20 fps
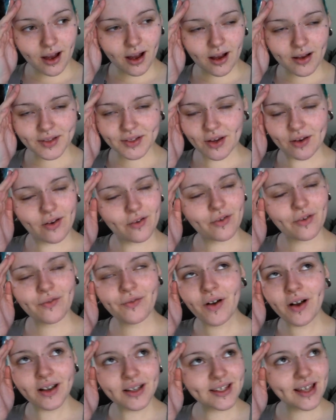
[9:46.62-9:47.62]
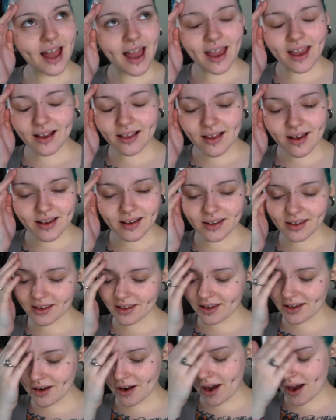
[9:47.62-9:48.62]
I was kind of, for fuck's sake, like,
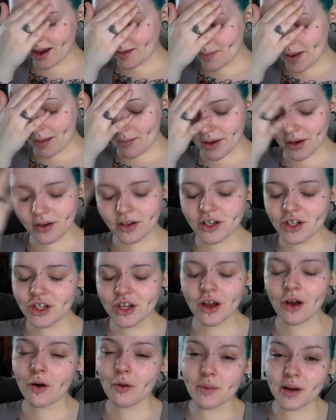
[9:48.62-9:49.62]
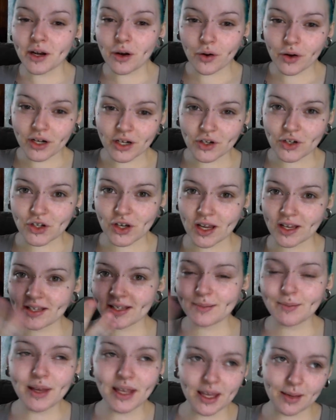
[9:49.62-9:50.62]
you know, am I going to shit or am I not going to shit?
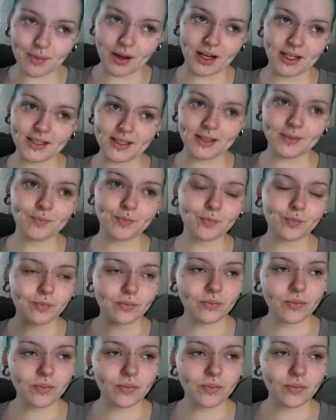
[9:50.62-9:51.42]
Just make your mind up.